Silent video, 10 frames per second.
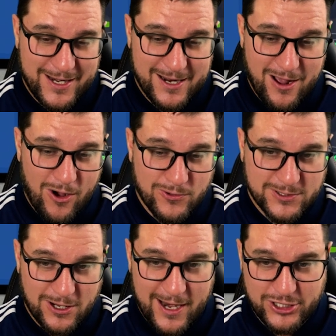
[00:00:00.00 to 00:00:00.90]
need
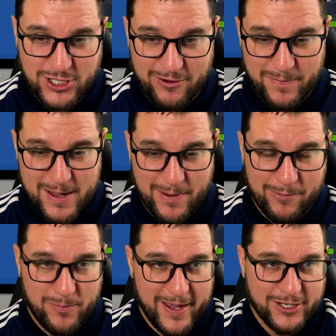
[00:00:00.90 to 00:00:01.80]
goals, so let's shove people
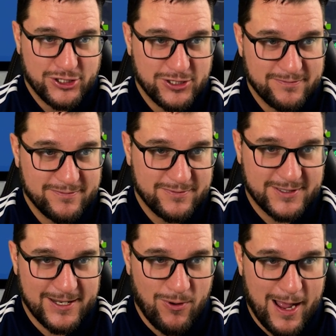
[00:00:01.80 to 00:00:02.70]
up the pitch.
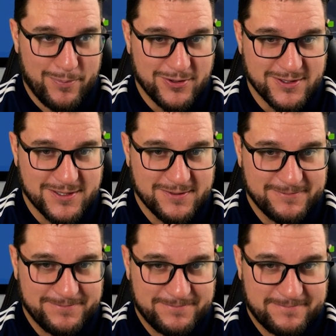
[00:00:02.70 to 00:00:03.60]
See what happens.
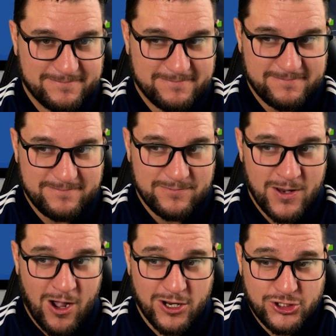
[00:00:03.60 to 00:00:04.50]

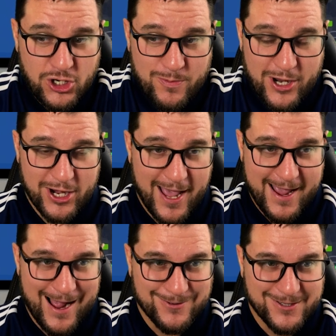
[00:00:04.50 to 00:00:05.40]
I assume we're going to get
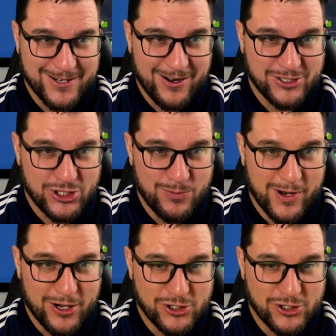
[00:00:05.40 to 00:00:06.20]
countered. I assume we're going to